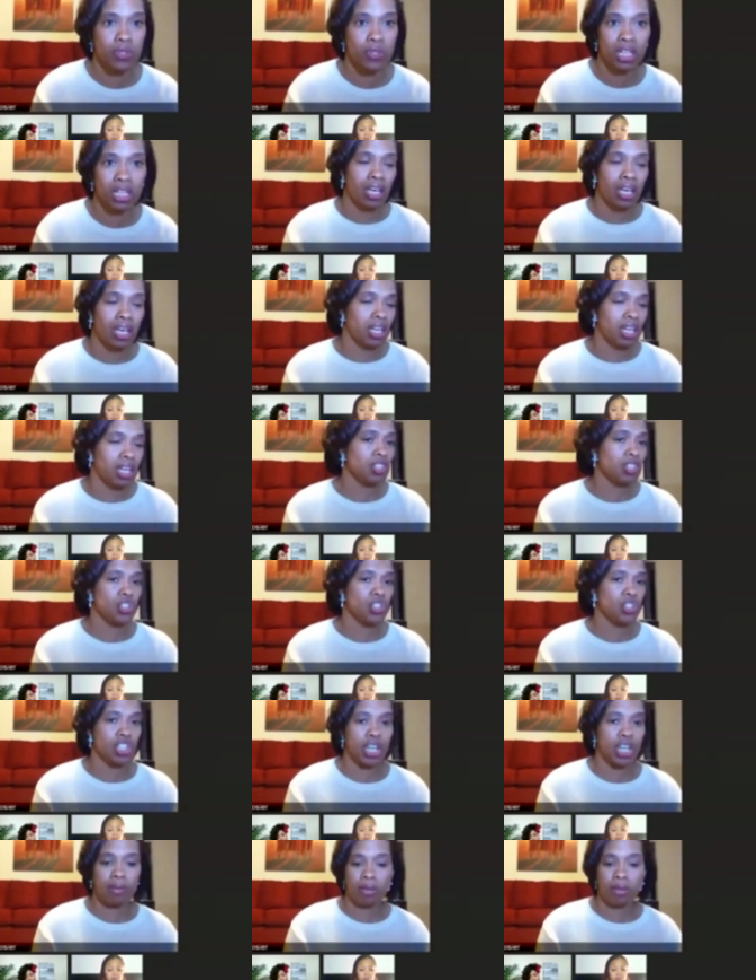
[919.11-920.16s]
He's
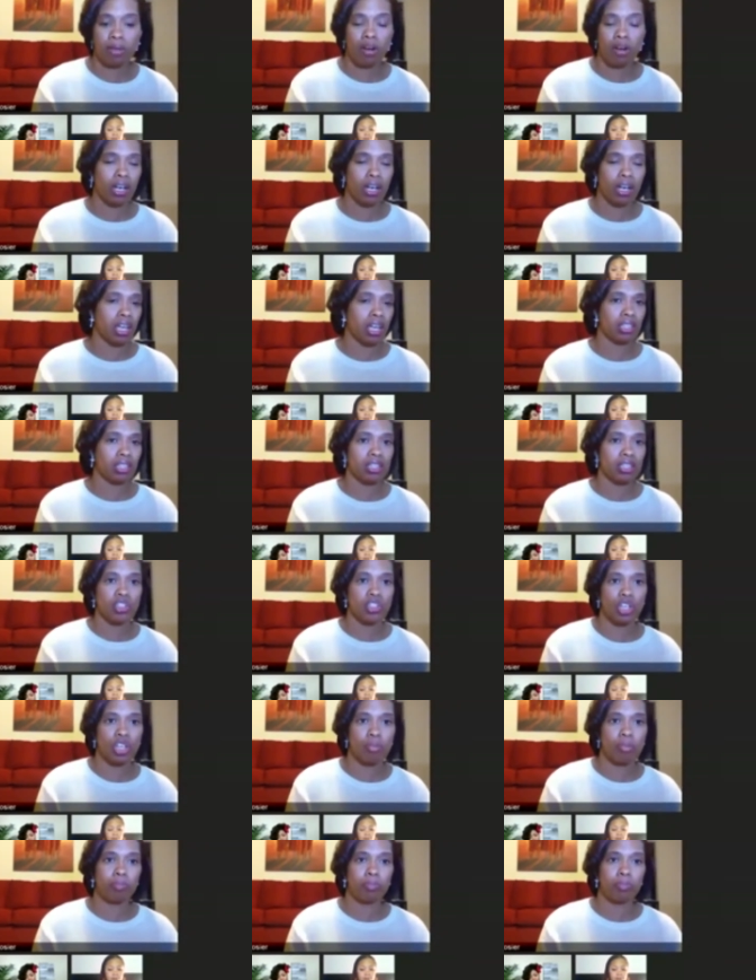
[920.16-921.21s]
jamming. R. Kelly's
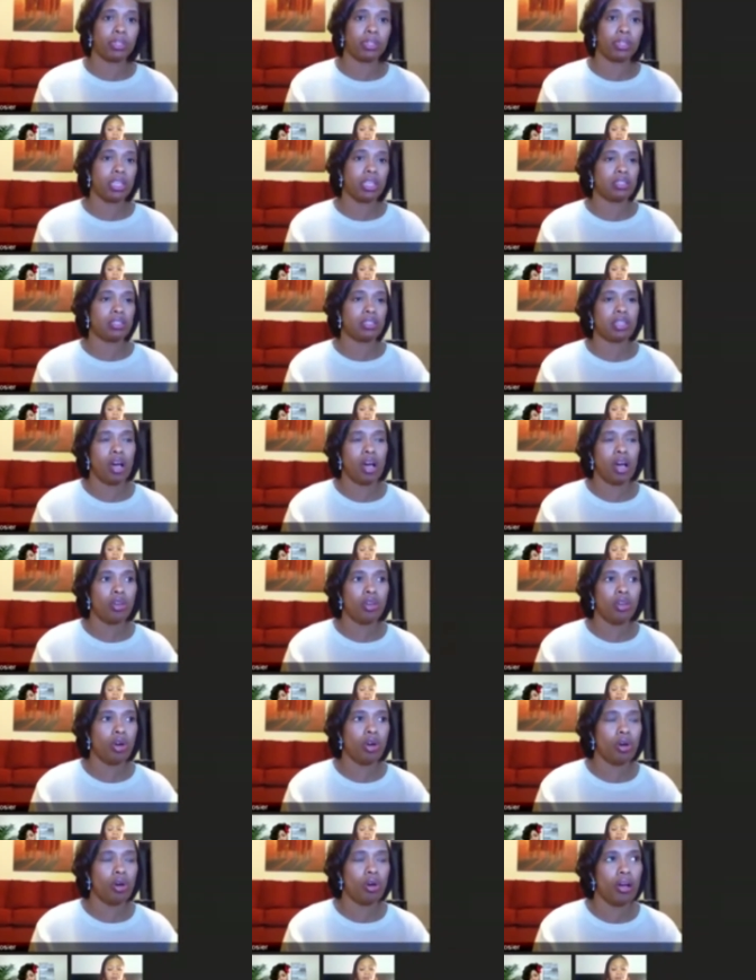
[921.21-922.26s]
jamming. Please, y'all
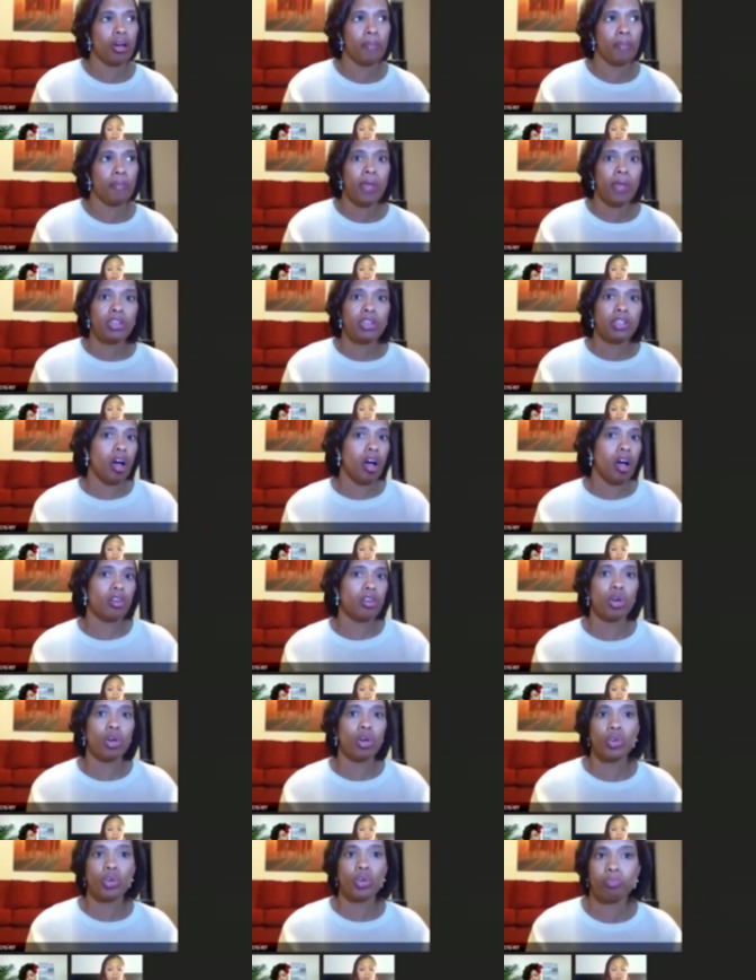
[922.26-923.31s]
know
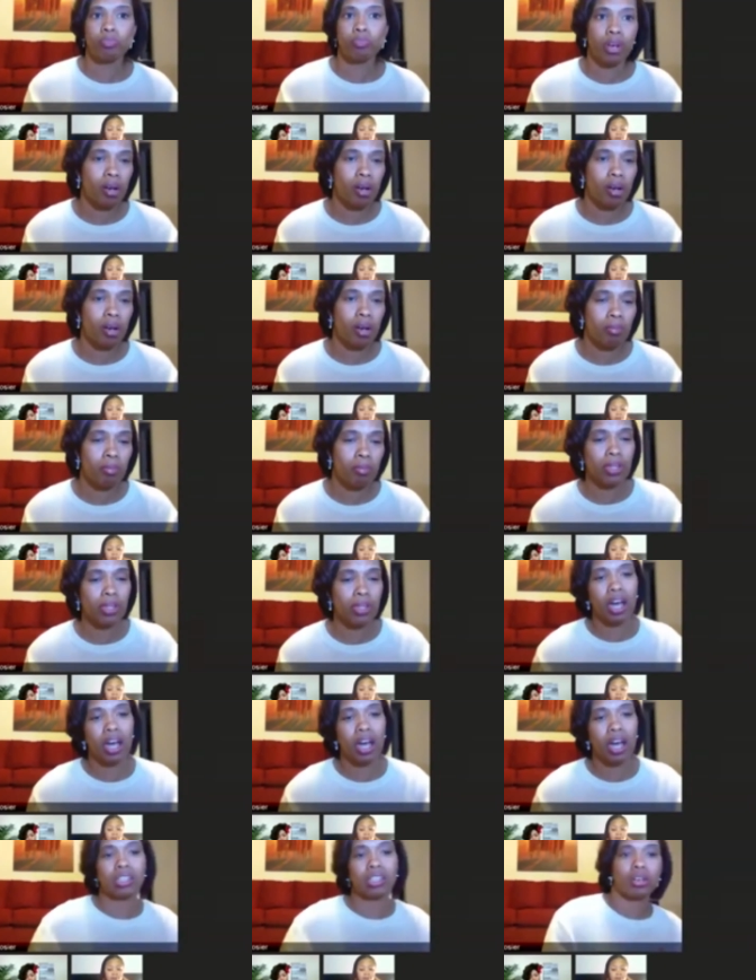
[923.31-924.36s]
Chris Brown beat Rihanna.
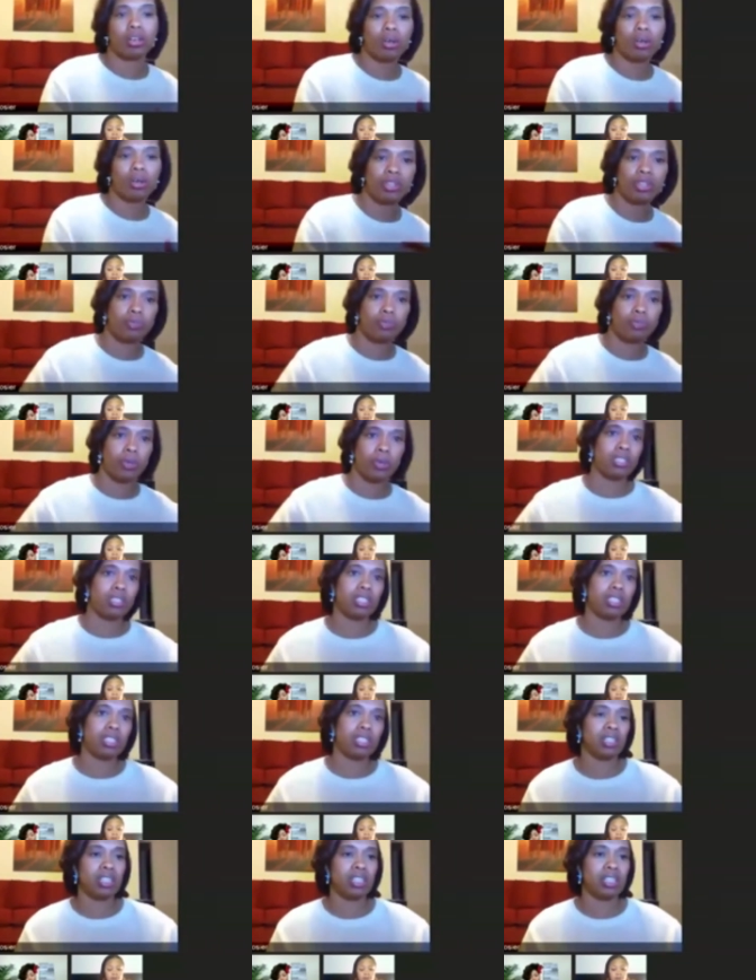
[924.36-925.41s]
Y'all know this person did
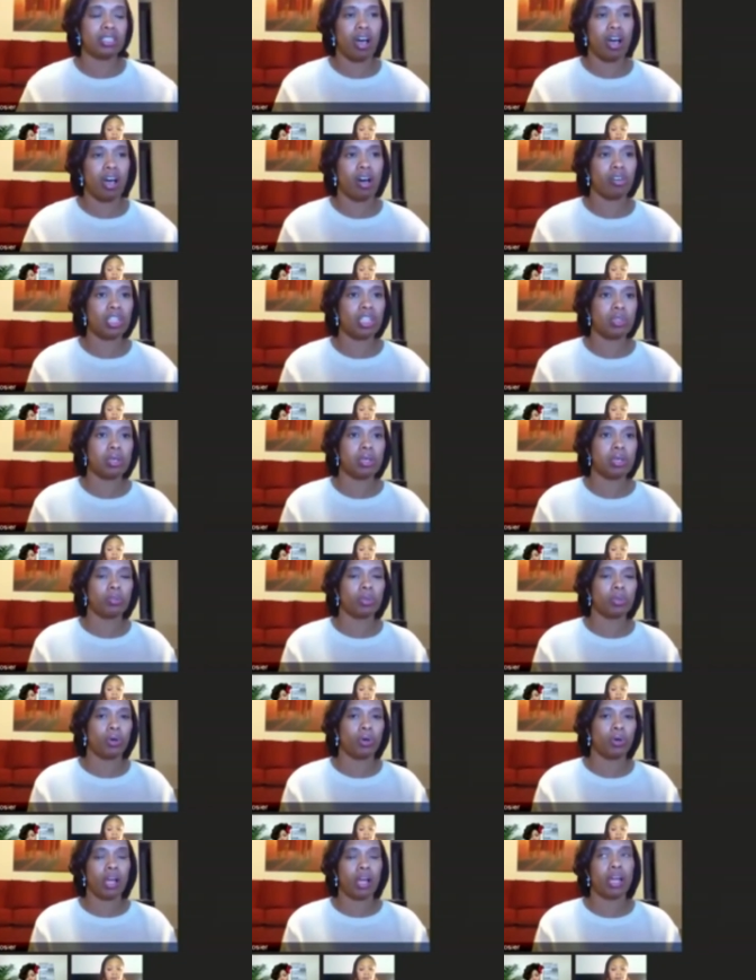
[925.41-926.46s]
this. All these people aren't."
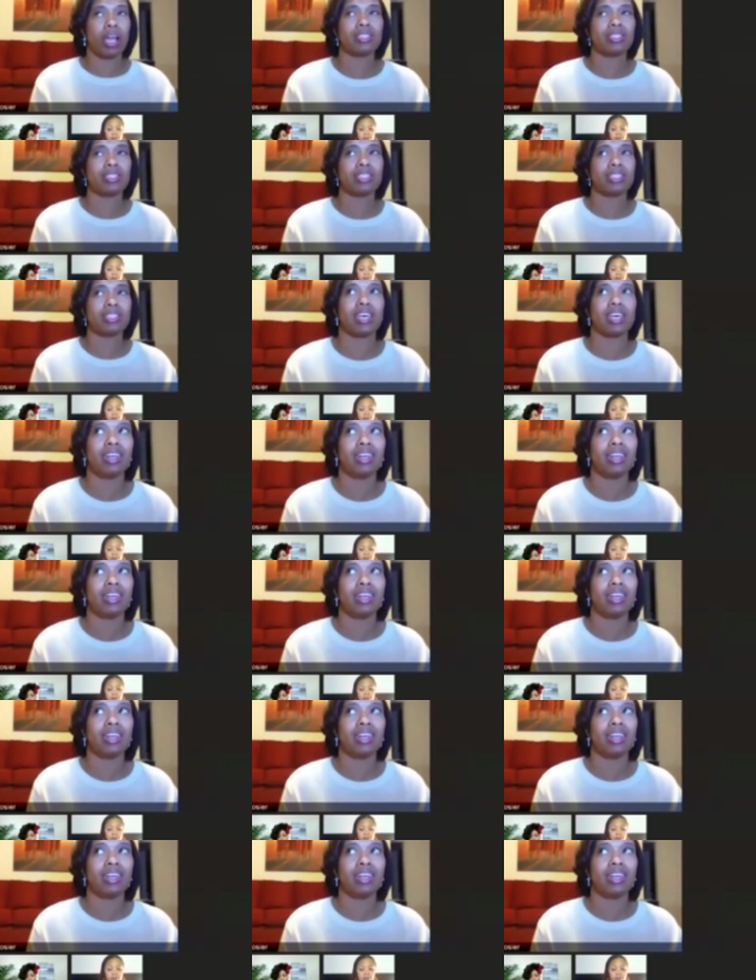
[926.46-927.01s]
And I said,